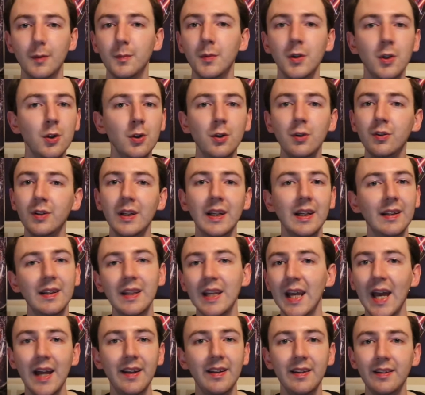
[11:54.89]
The music,
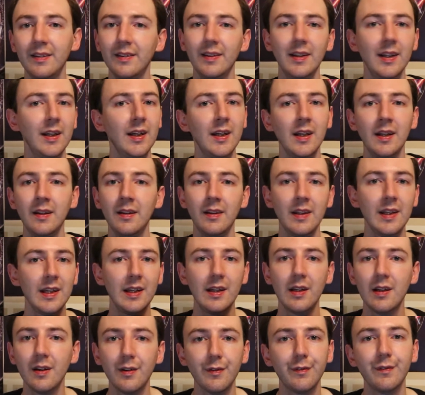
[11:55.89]
the editing,
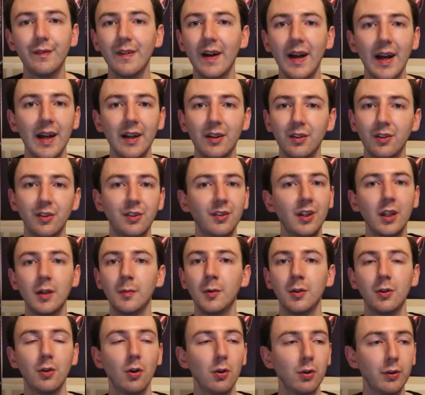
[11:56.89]
the effects, the
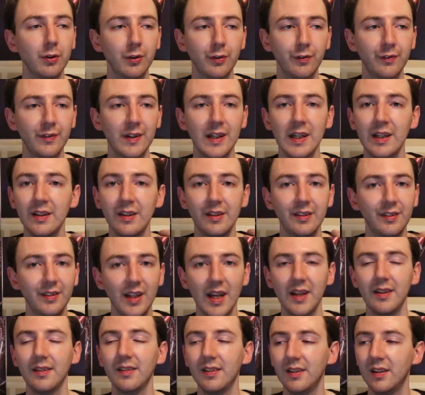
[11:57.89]
cinematography, the
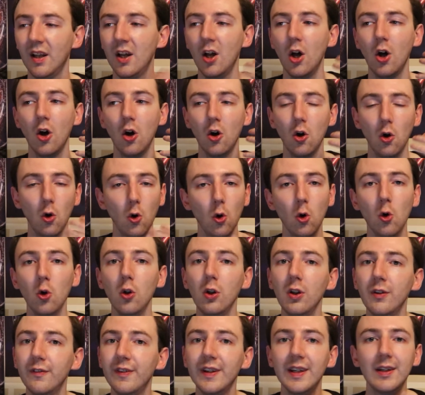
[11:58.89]
setting,
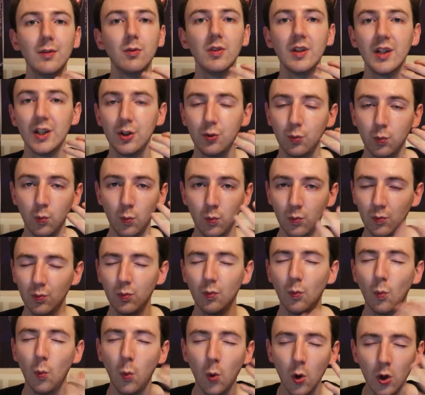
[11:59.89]
all of it is
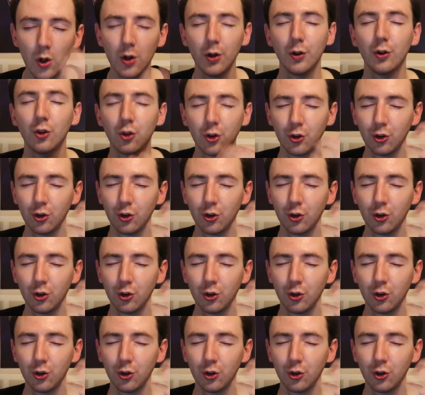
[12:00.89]
works